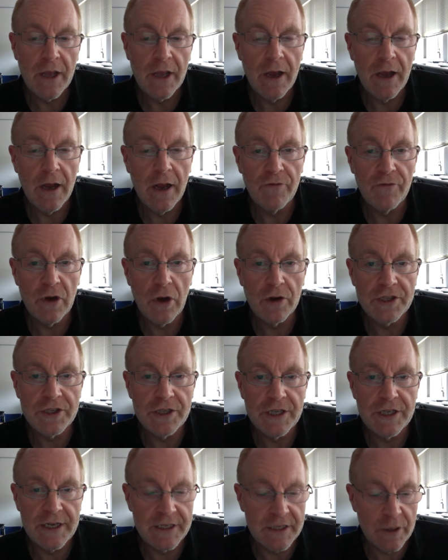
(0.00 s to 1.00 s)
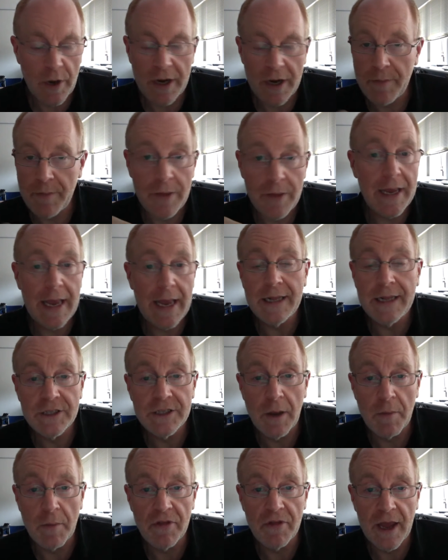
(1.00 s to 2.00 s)
uh, velocities that when it maybe hits
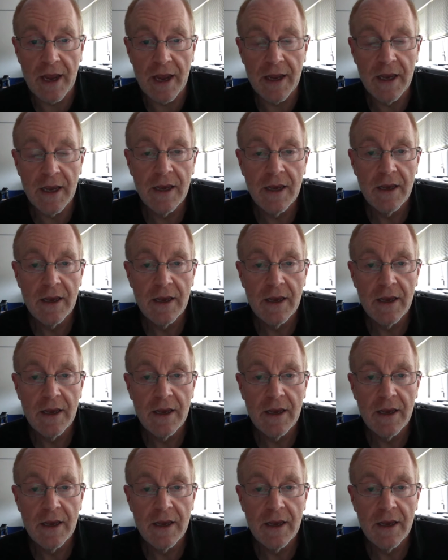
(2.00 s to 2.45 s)
something,